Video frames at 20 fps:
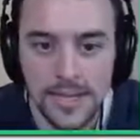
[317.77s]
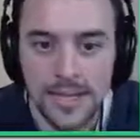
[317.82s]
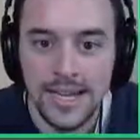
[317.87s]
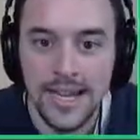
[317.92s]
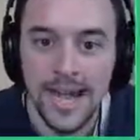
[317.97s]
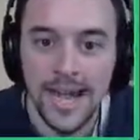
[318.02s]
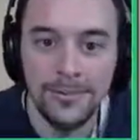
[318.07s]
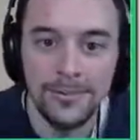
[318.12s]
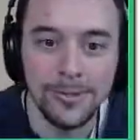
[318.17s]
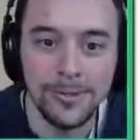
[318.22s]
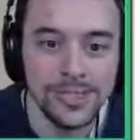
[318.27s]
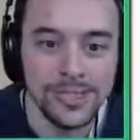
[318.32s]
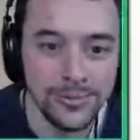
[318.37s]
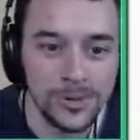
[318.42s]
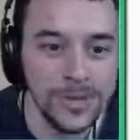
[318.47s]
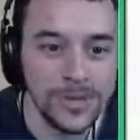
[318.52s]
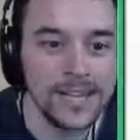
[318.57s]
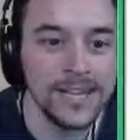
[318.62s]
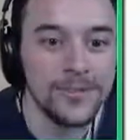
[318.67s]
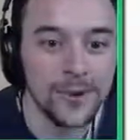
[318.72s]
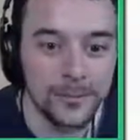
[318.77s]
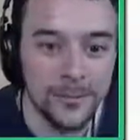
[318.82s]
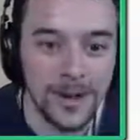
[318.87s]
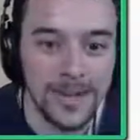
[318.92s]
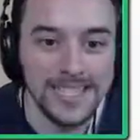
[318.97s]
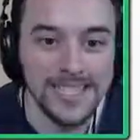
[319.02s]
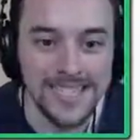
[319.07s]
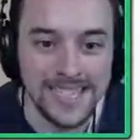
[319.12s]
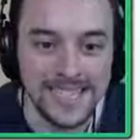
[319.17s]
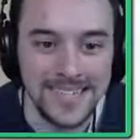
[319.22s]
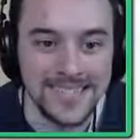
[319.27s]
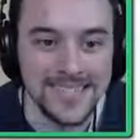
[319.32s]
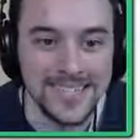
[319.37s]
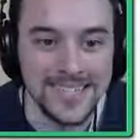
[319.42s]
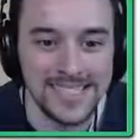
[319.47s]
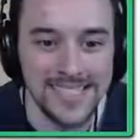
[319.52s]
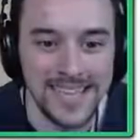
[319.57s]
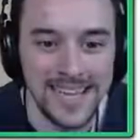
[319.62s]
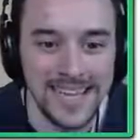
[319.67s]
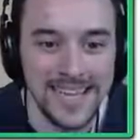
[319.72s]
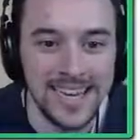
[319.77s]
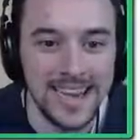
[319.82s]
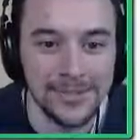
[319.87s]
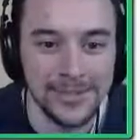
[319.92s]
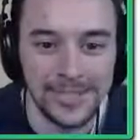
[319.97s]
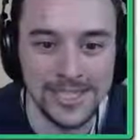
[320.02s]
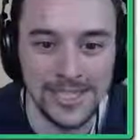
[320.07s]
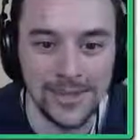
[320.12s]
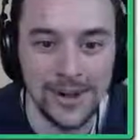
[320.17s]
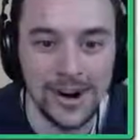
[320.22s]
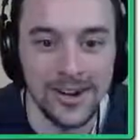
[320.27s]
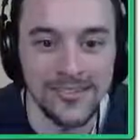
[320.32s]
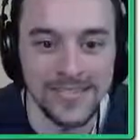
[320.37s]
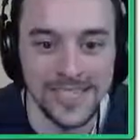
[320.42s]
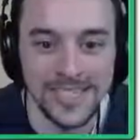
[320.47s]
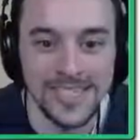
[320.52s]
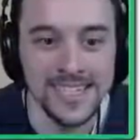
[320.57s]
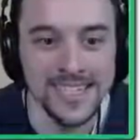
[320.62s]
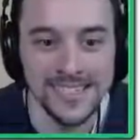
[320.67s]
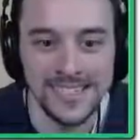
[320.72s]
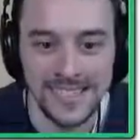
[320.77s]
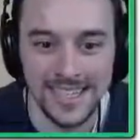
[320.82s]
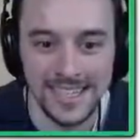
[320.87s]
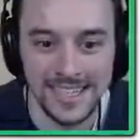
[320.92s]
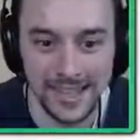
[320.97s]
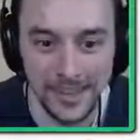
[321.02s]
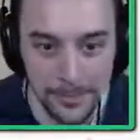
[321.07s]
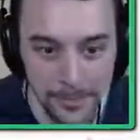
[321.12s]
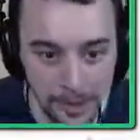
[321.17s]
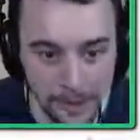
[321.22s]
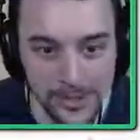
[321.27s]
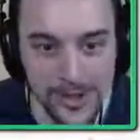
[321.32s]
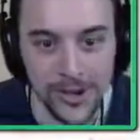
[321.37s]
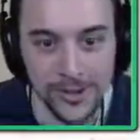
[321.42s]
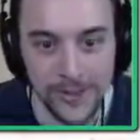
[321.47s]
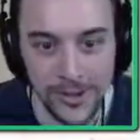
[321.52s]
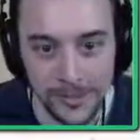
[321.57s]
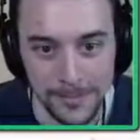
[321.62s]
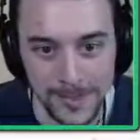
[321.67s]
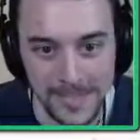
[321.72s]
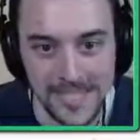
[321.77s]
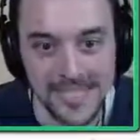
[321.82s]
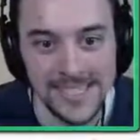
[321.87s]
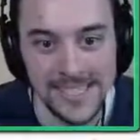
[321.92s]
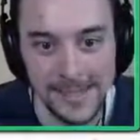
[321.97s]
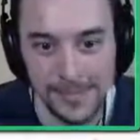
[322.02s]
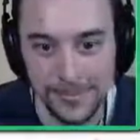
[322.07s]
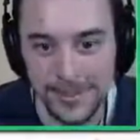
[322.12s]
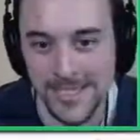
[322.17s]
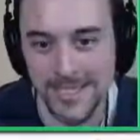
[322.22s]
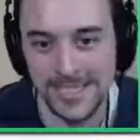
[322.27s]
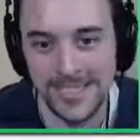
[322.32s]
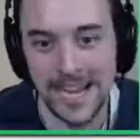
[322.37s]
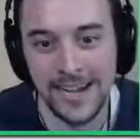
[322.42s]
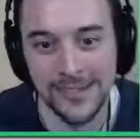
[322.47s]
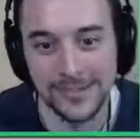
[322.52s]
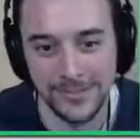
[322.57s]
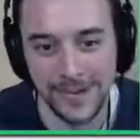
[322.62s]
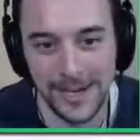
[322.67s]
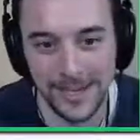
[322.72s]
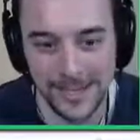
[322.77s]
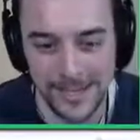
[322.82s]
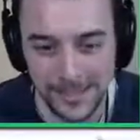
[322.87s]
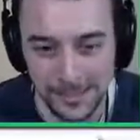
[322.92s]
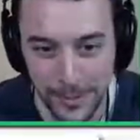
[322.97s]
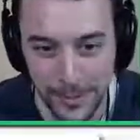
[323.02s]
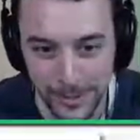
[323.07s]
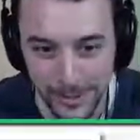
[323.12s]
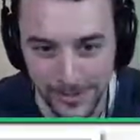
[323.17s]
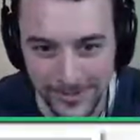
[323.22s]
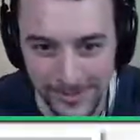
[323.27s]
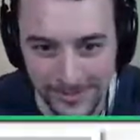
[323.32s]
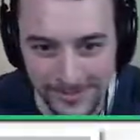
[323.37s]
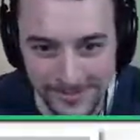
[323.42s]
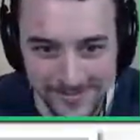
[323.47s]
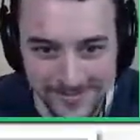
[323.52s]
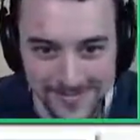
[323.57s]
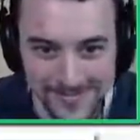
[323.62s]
And what's working for red team is that every so often it's like they'll both go for the Peach and then Peach down smashes both of them.